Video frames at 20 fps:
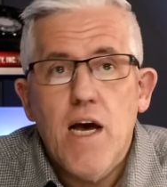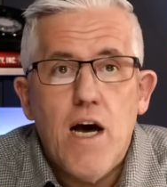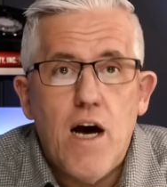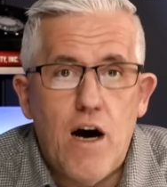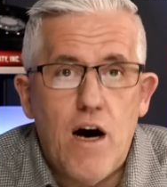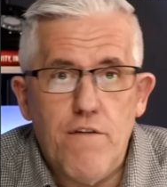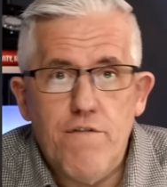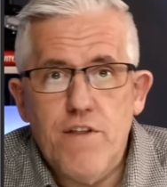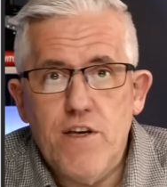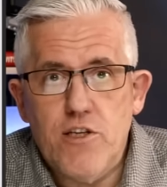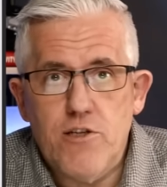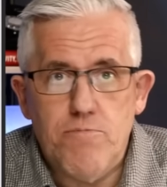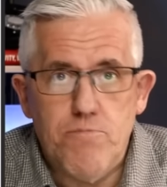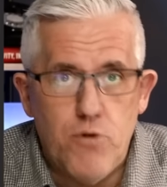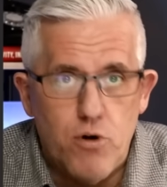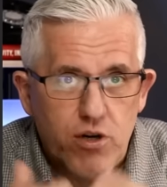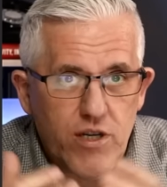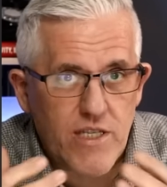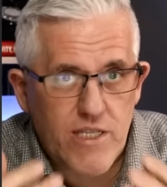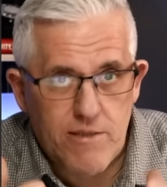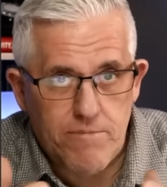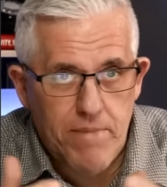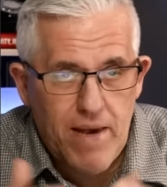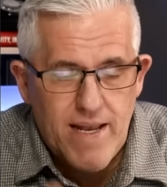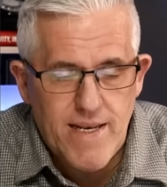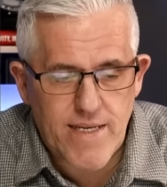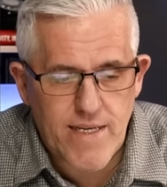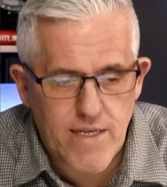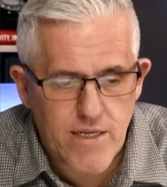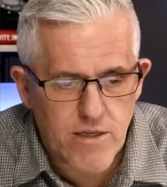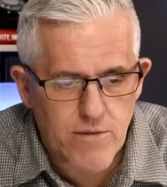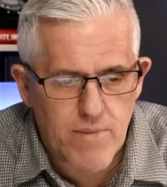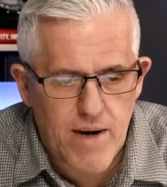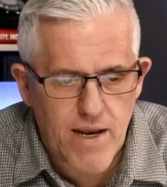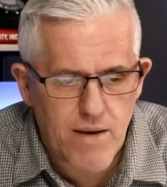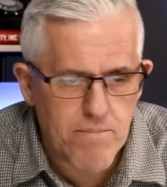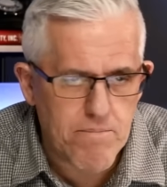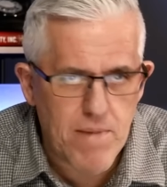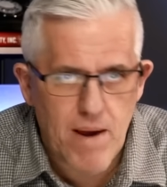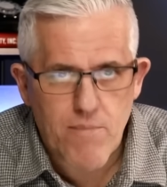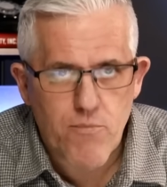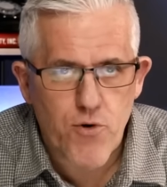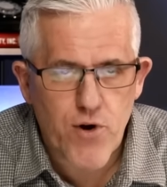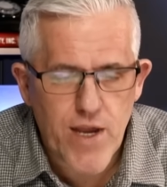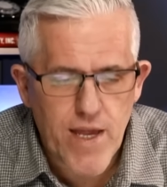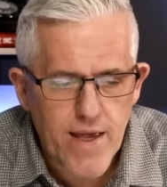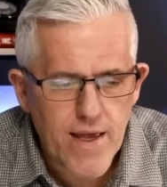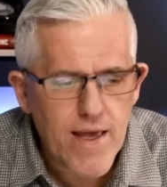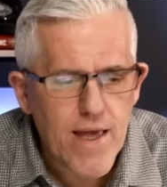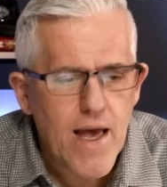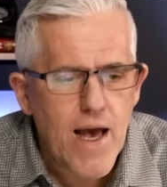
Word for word: of this book cement into my memory.